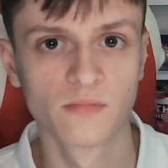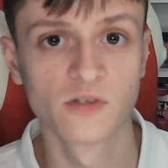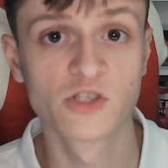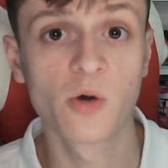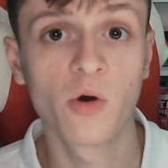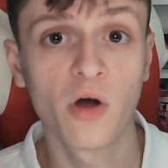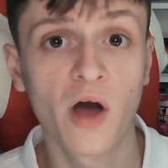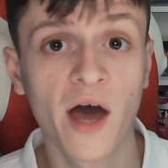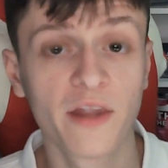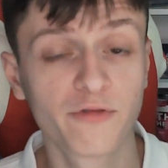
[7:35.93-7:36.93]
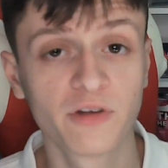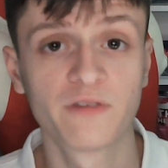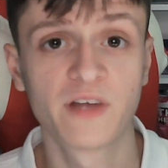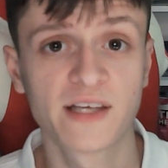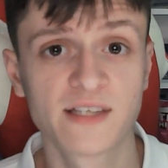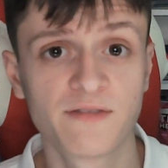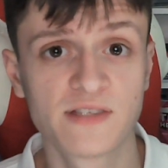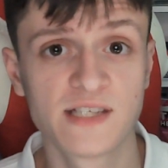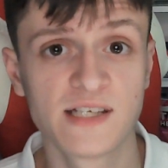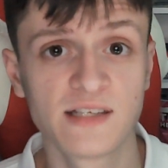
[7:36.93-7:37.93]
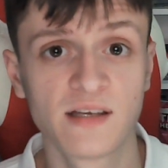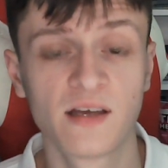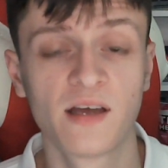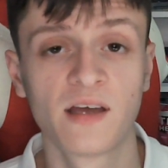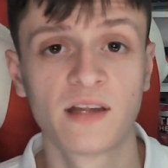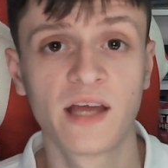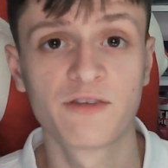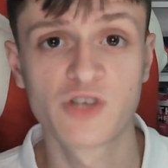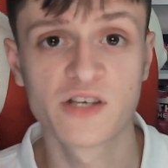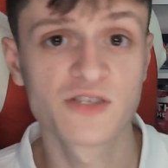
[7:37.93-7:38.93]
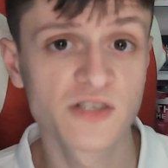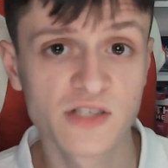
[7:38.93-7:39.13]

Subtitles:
So at the front of deck 17, they have changed the